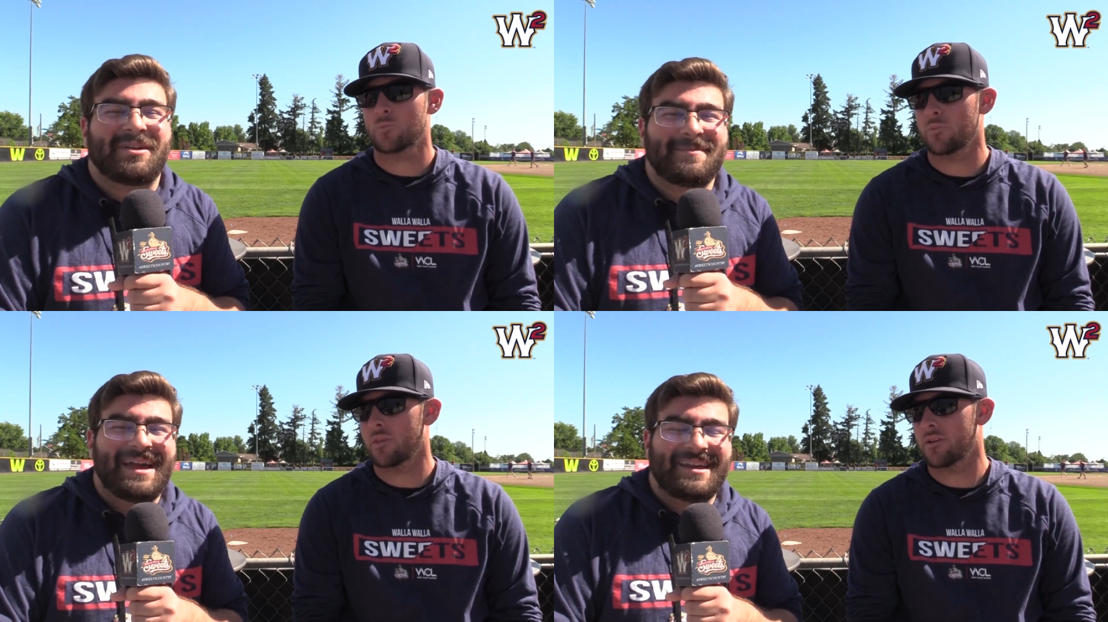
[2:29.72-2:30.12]

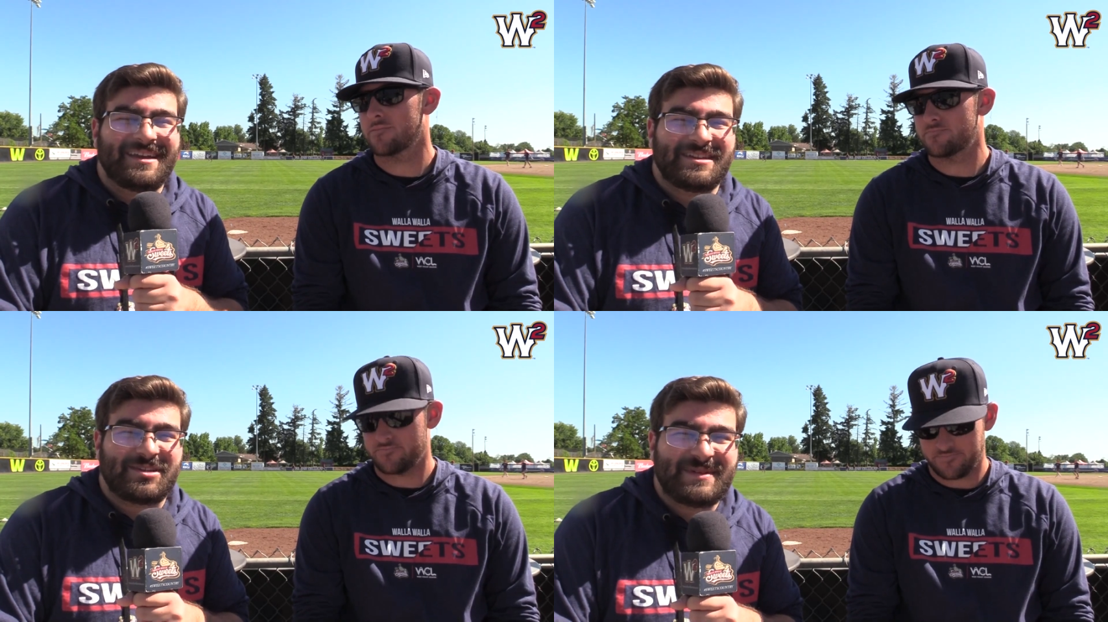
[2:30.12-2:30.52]
Speaker 1: Welcome back
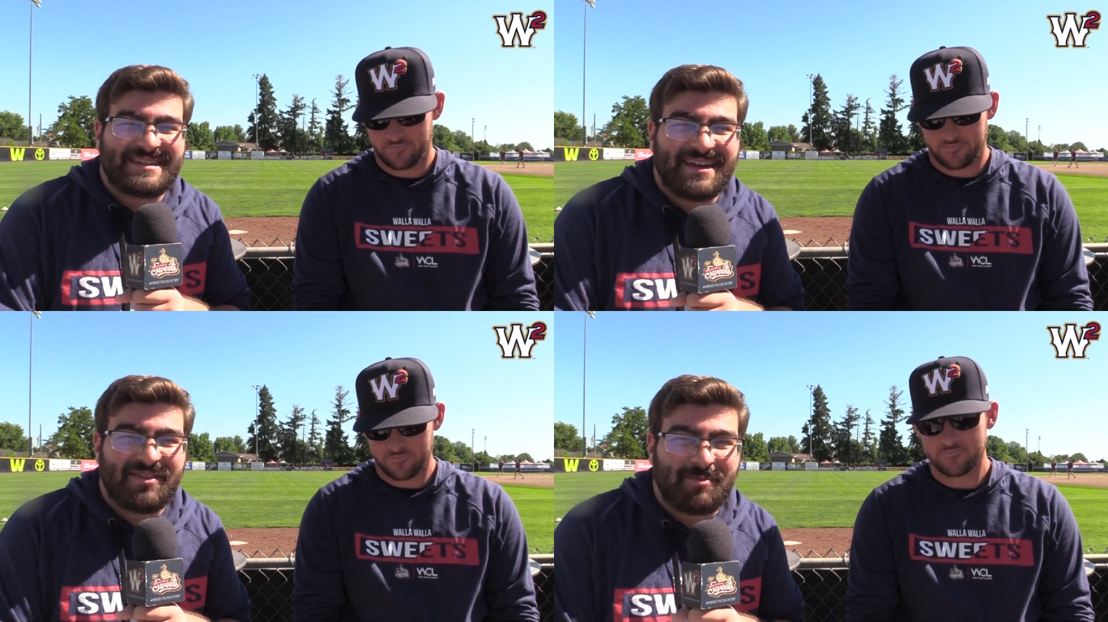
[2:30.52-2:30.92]
to
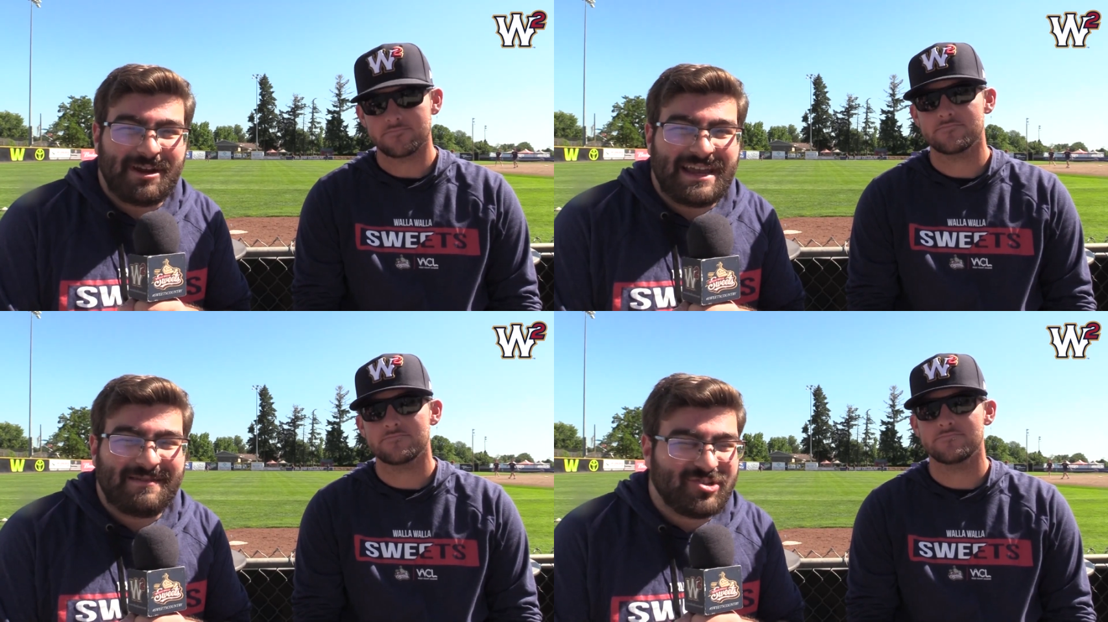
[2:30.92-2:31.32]
Sweets Live, the
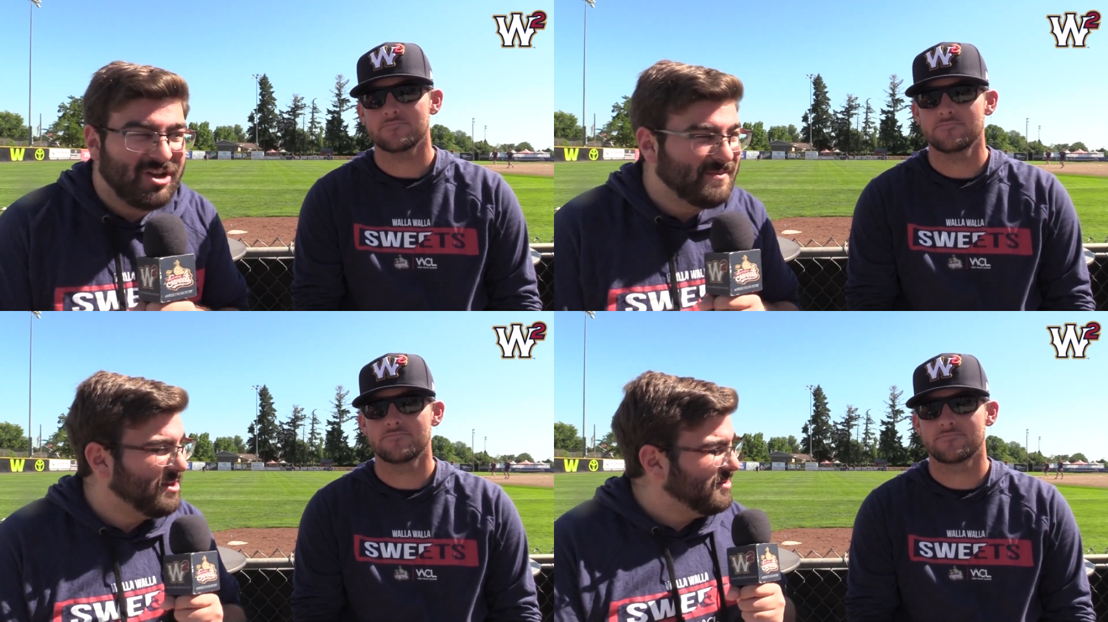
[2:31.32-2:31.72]
pregame show.
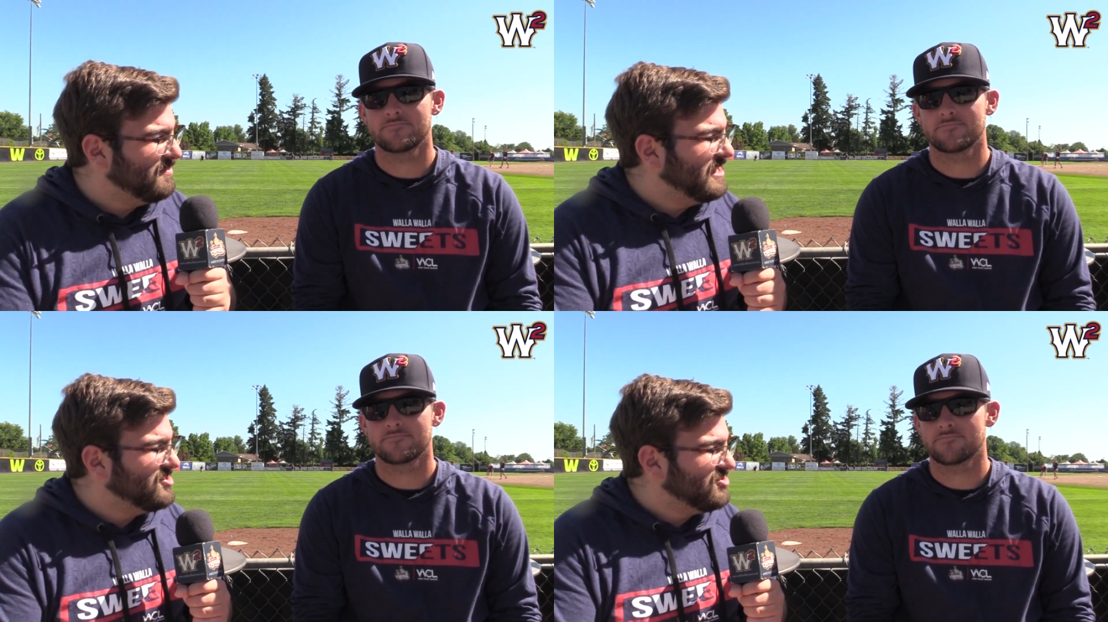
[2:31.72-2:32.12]
I'm here with
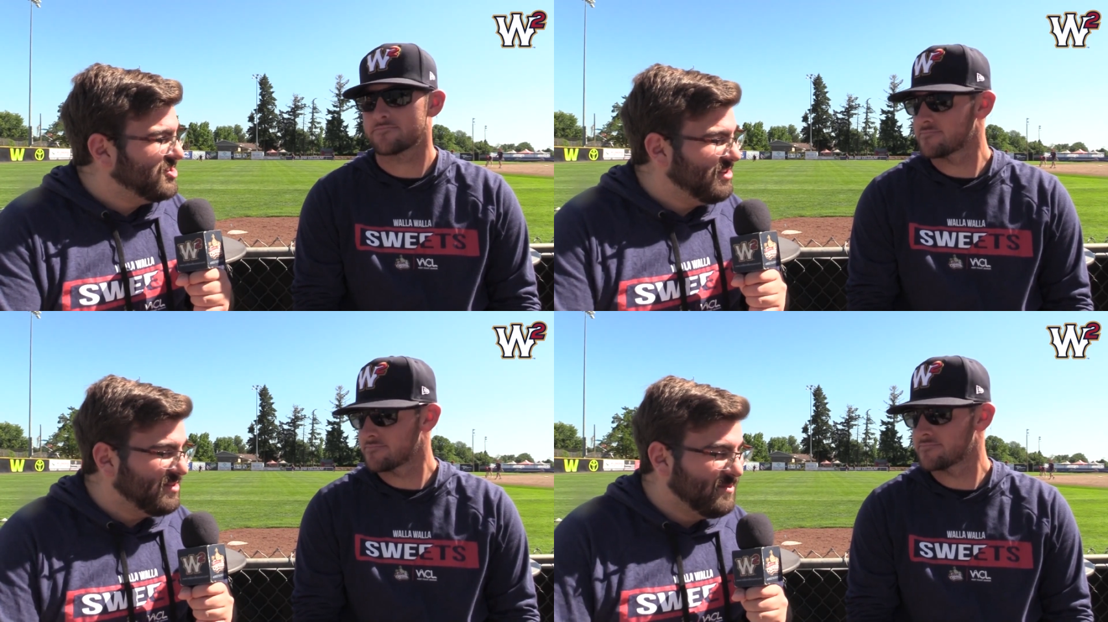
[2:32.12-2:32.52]
manager
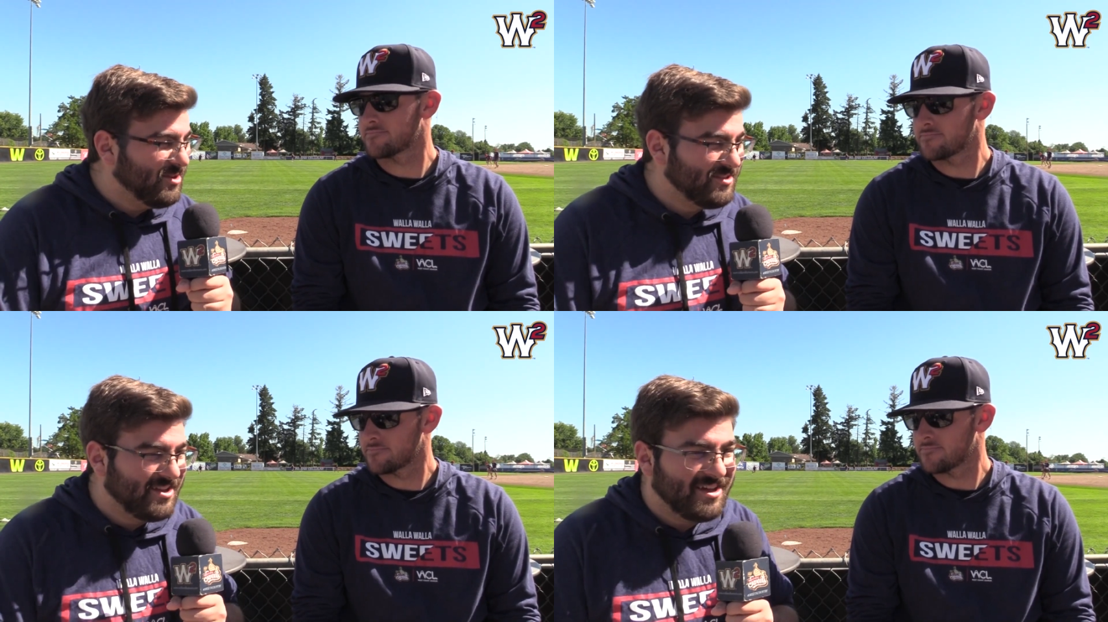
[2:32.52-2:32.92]
Jarrod
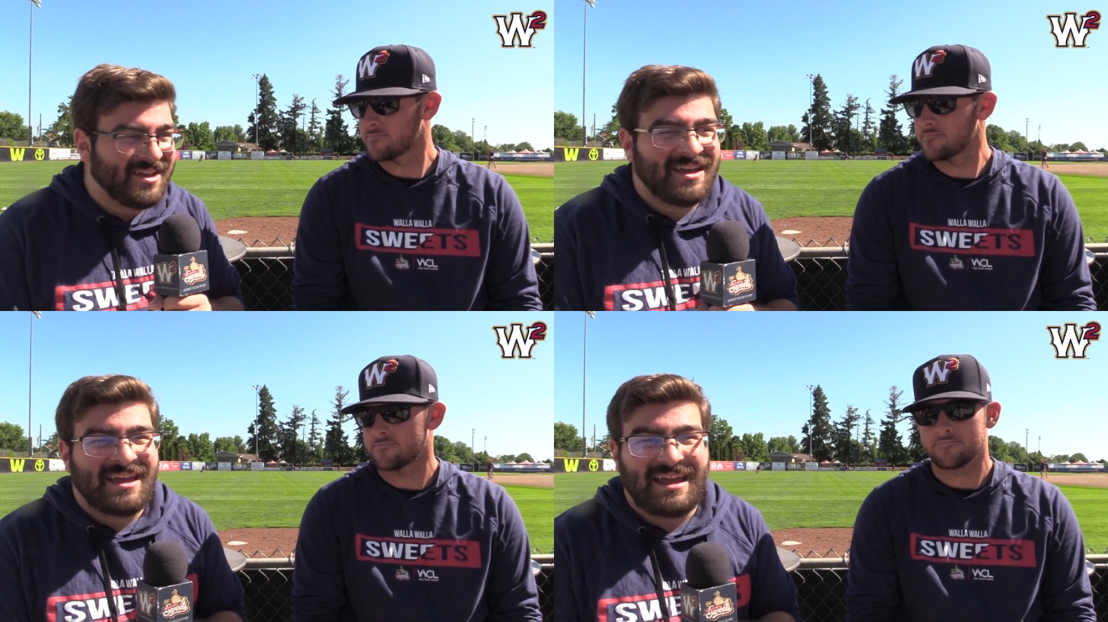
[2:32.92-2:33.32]
Molnaa
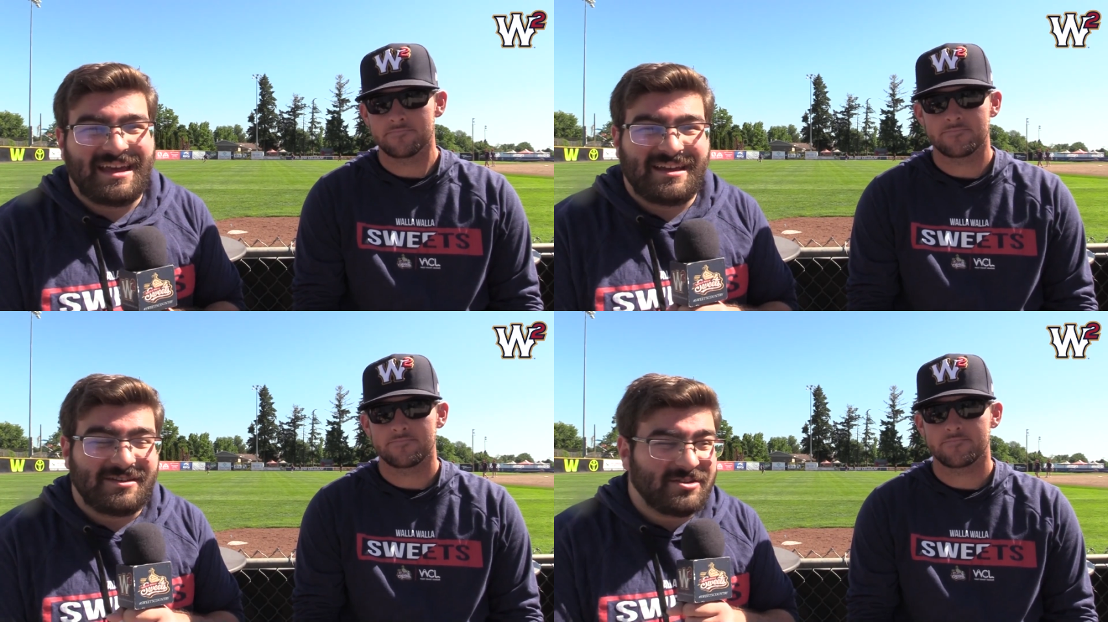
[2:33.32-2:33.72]

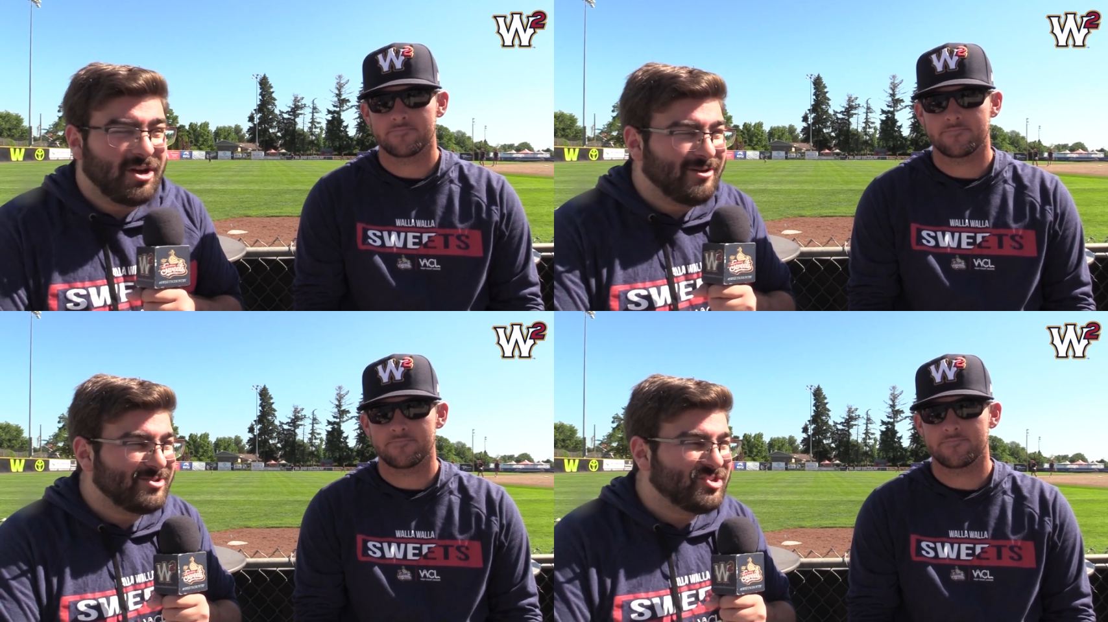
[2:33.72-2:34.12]
and
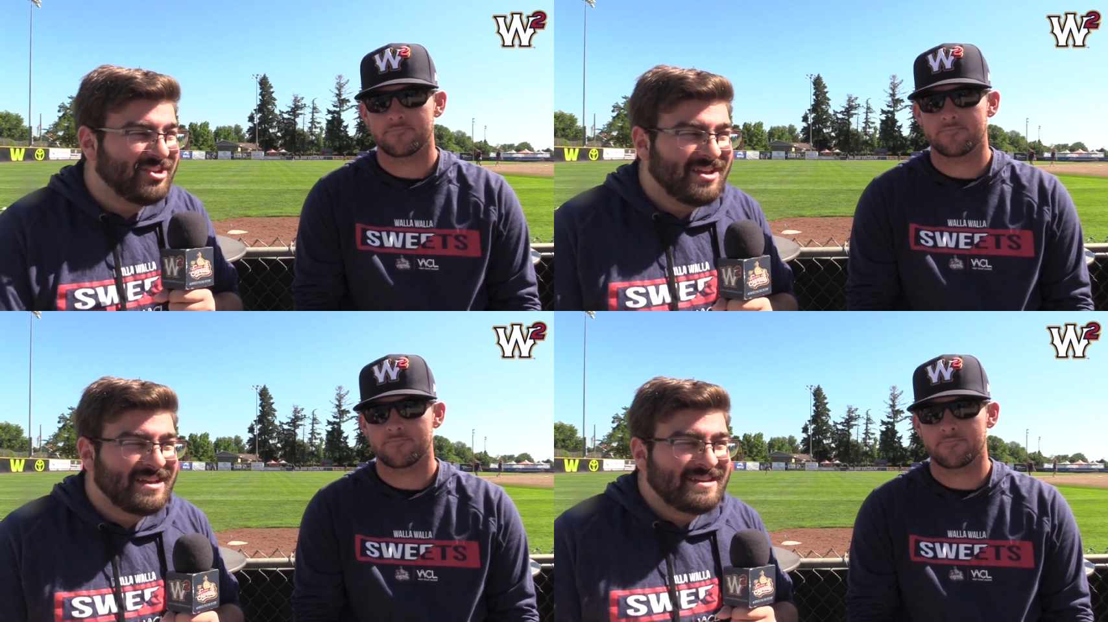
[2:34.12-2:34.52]
coach.